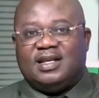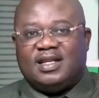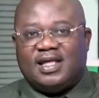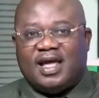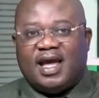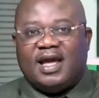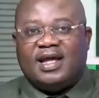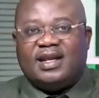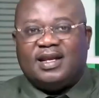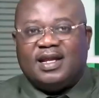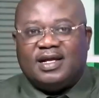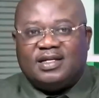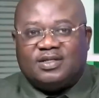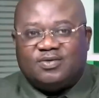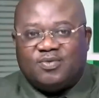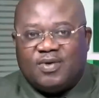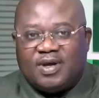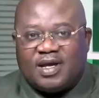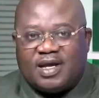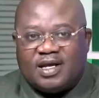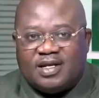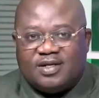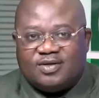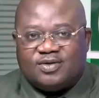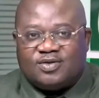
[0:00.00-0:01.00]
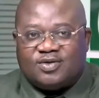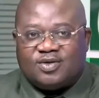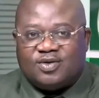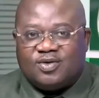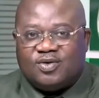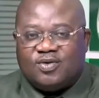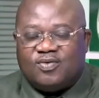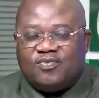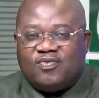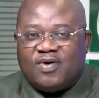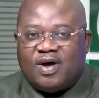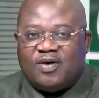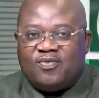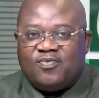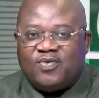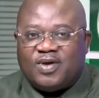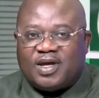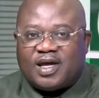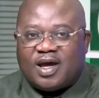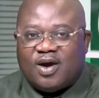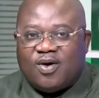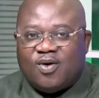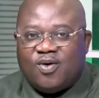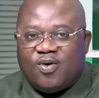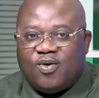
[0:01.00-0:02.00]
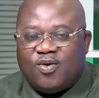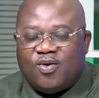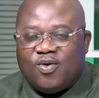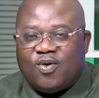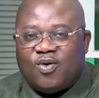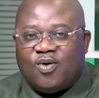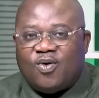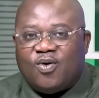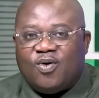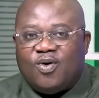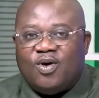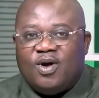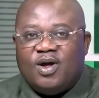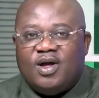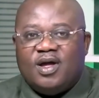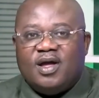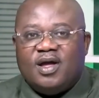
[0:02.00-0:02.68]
Yeah, networking and so no Van Vika or Ho,